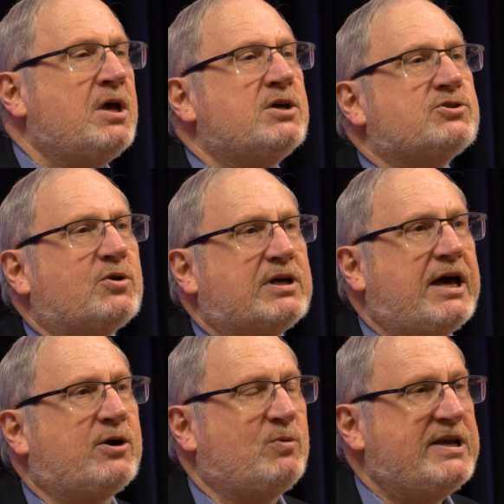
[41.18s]
So to
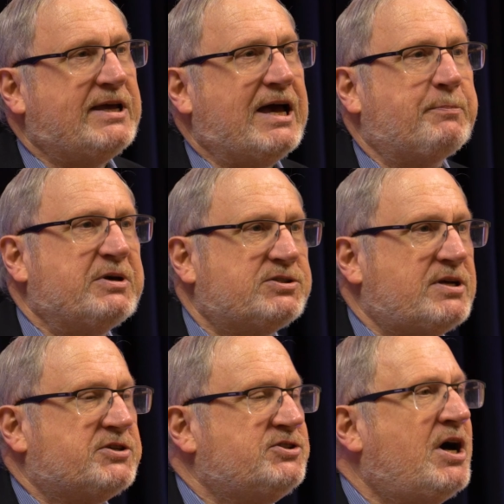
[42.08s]
kind of recap,
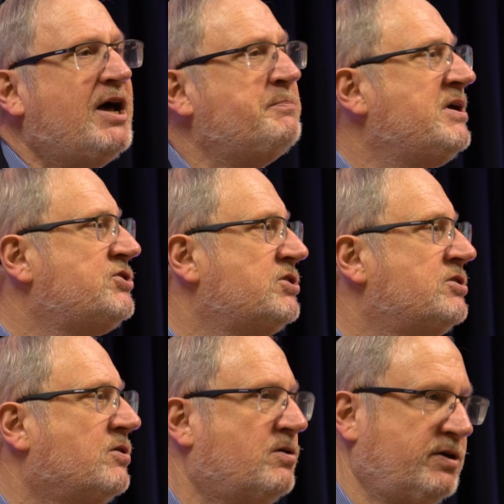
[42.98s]
as Don mentioned
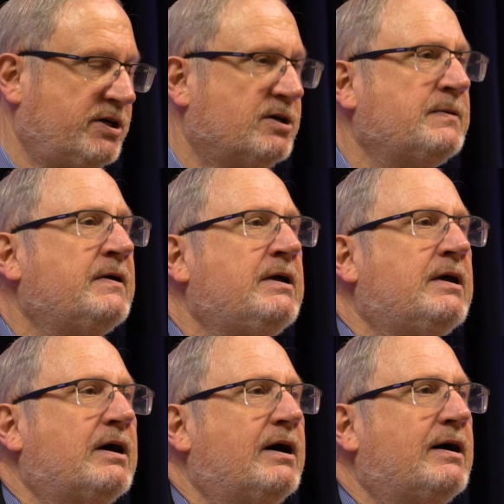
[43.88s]
earlier,
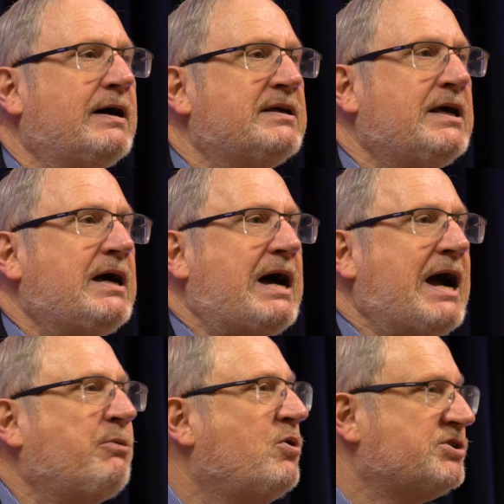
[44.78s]

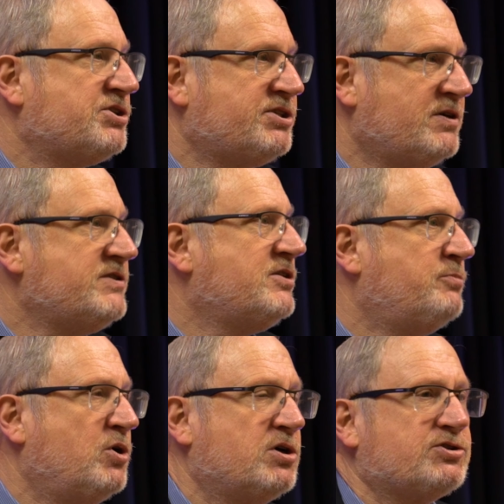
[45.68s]
I wrote a series
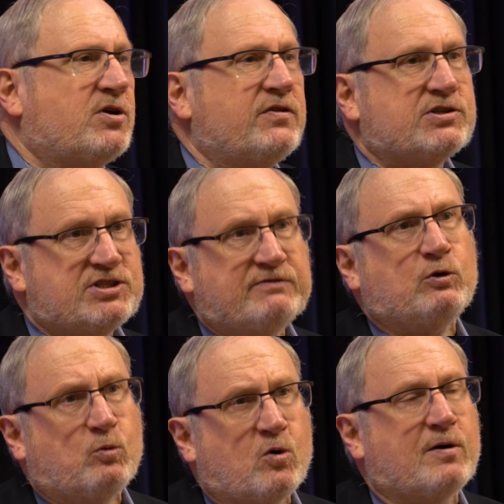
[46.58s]
of books on the
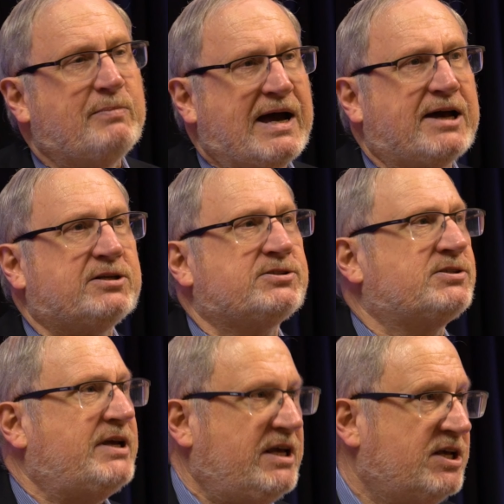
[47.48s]
Civil War
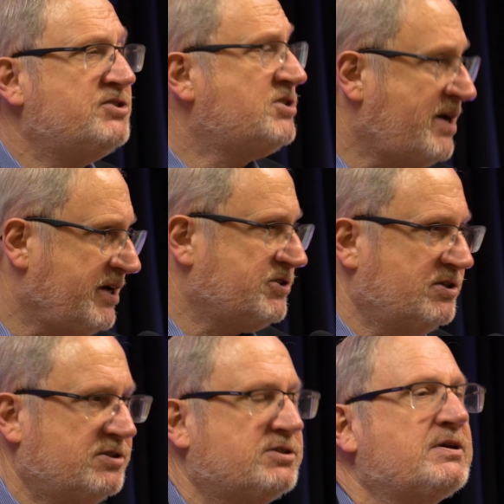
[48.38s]
battles in
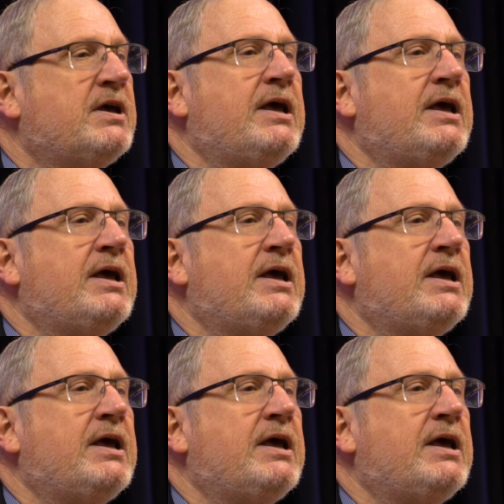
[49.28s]
Texas.